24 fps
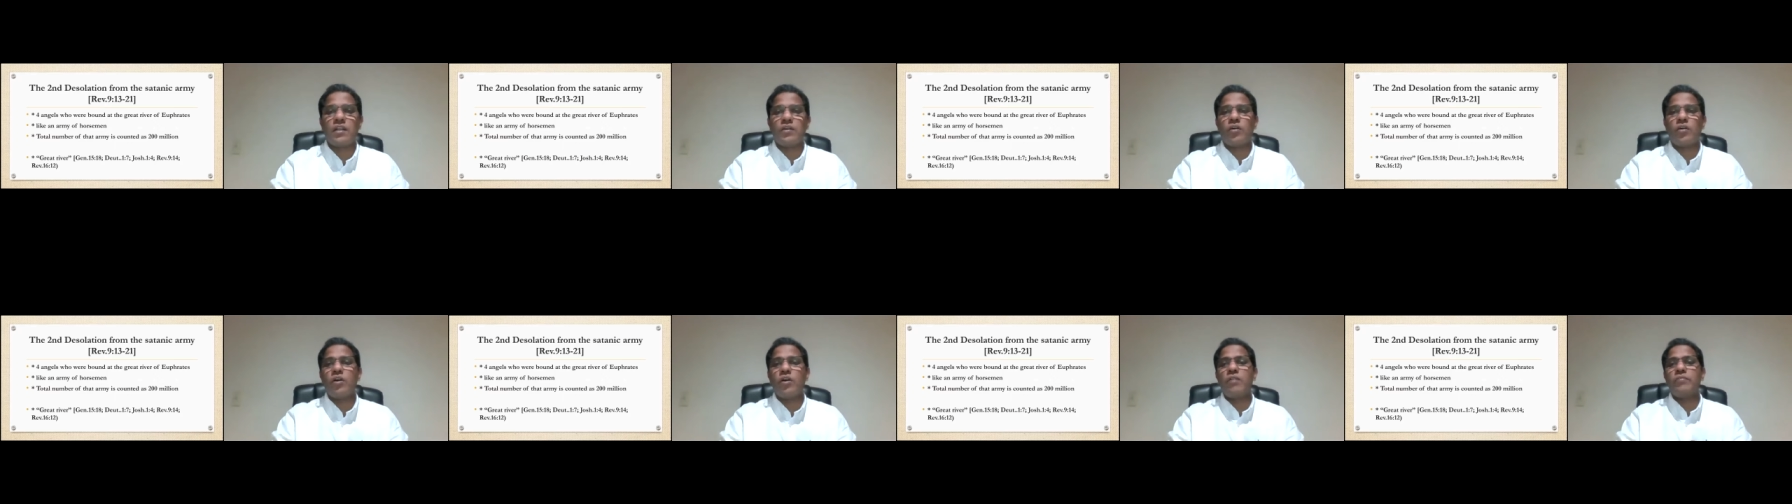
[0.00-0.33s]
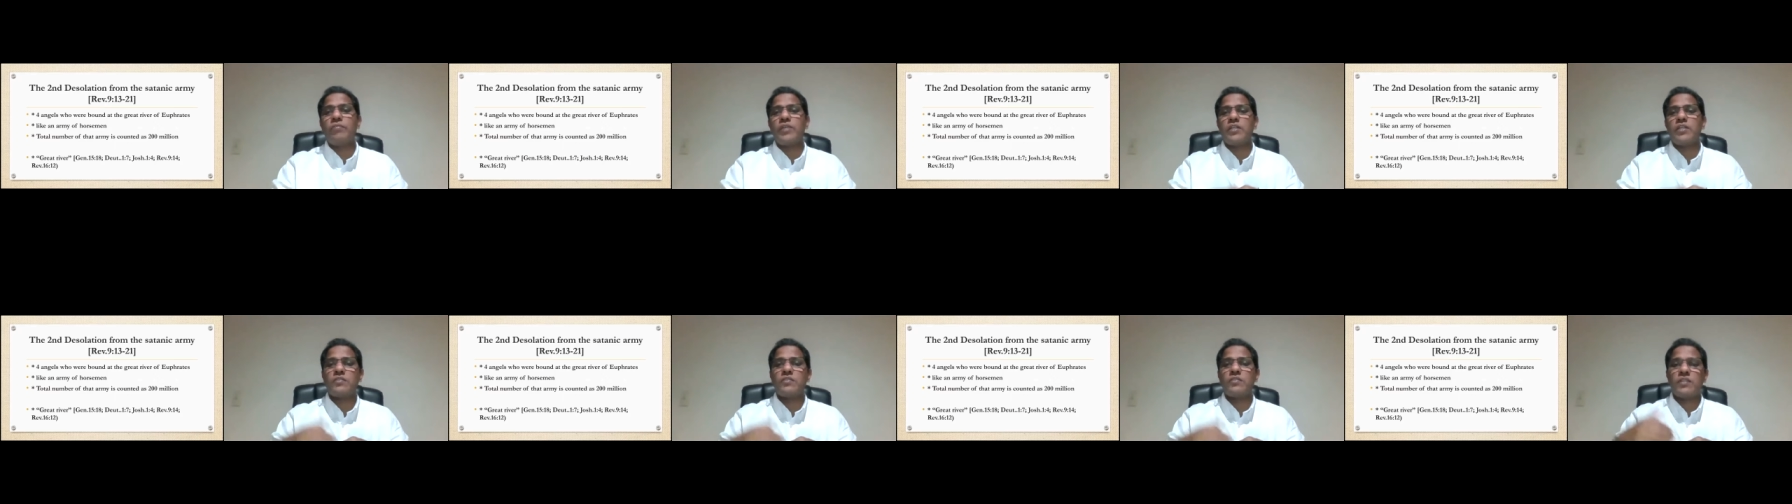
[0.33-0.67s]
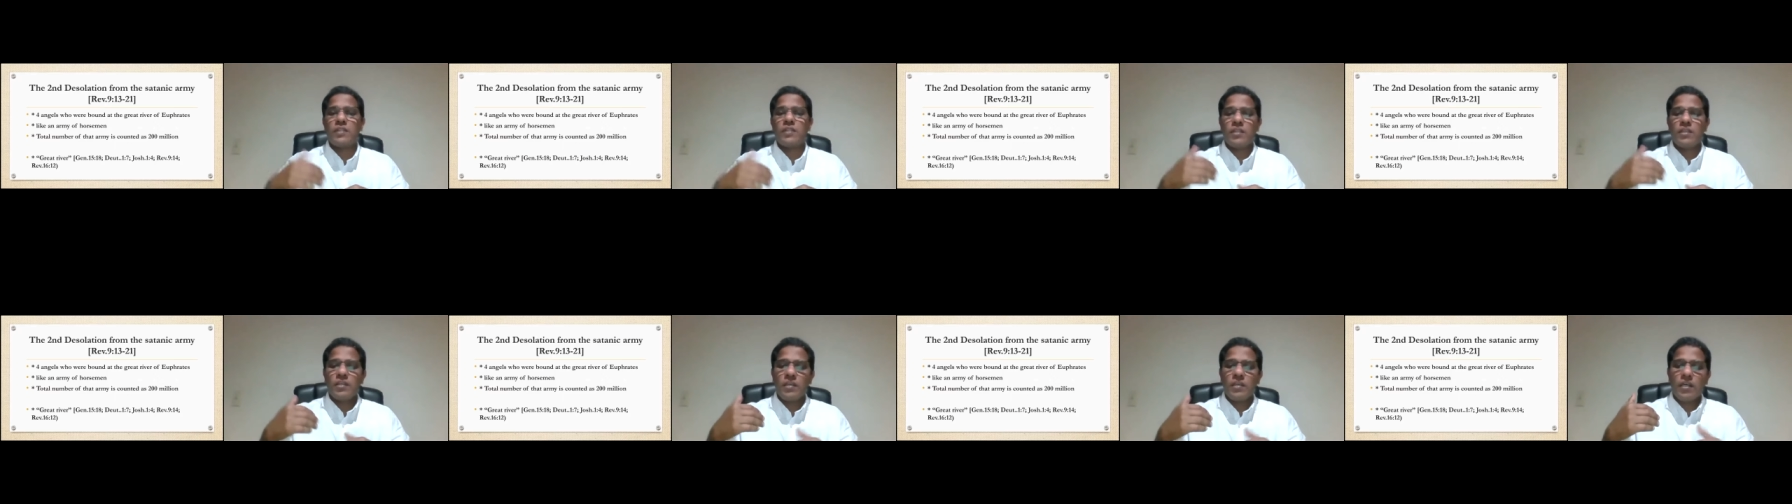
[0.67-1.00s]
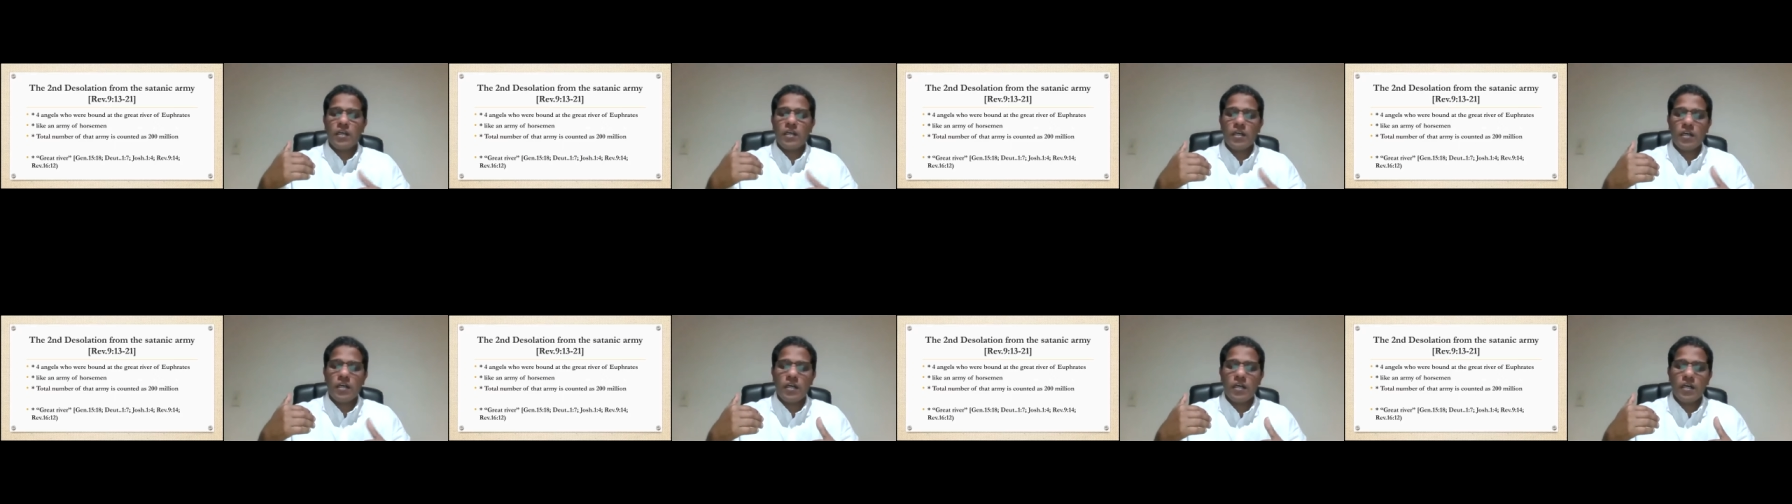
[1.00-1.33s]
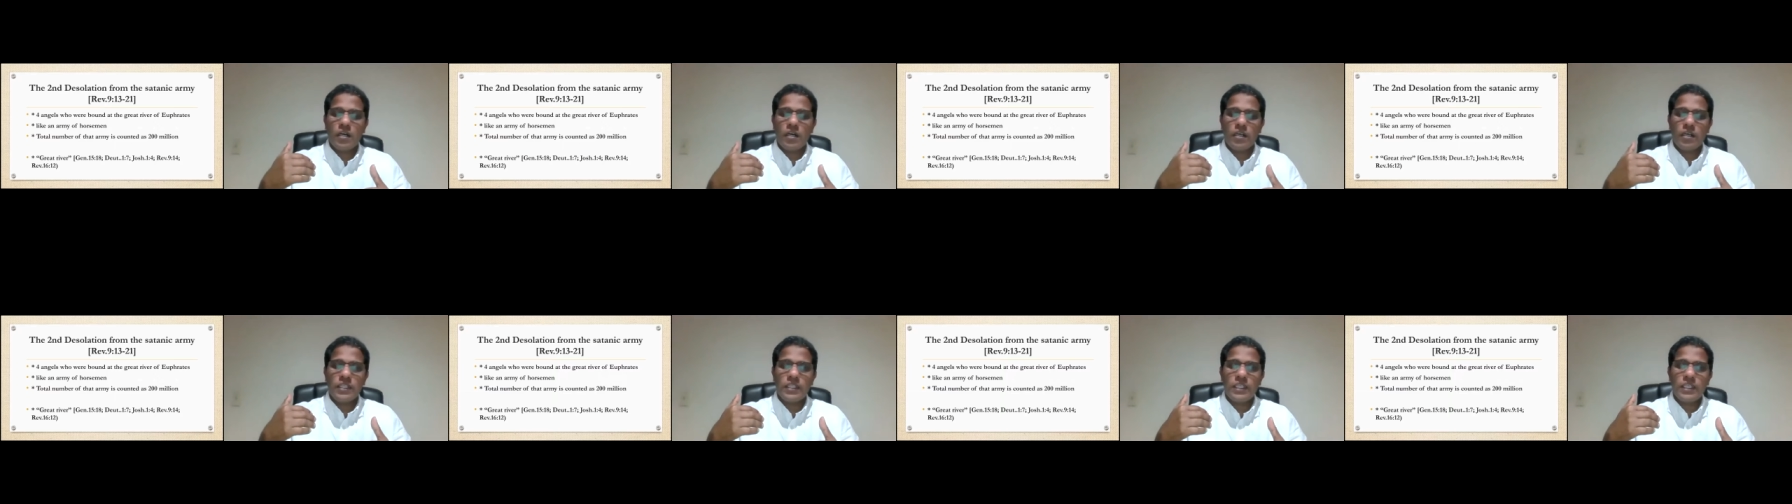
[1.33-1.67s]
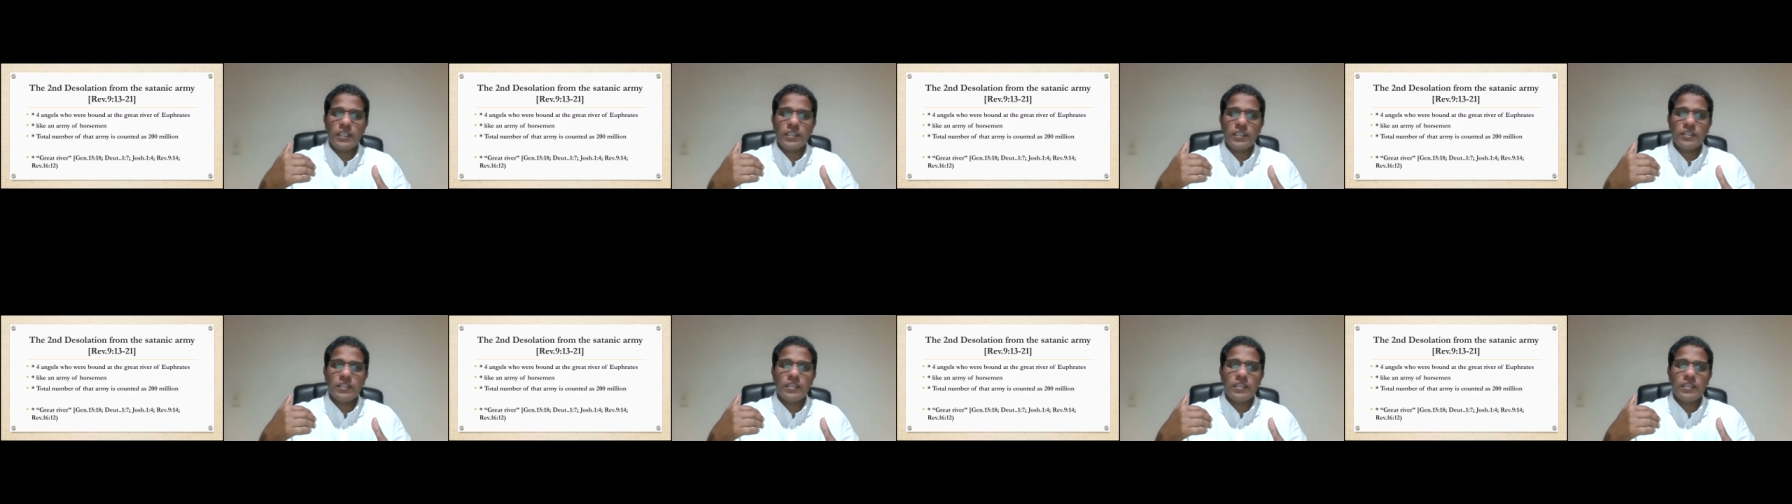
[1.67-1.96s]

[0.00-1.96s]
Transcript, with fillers: Always uh, the,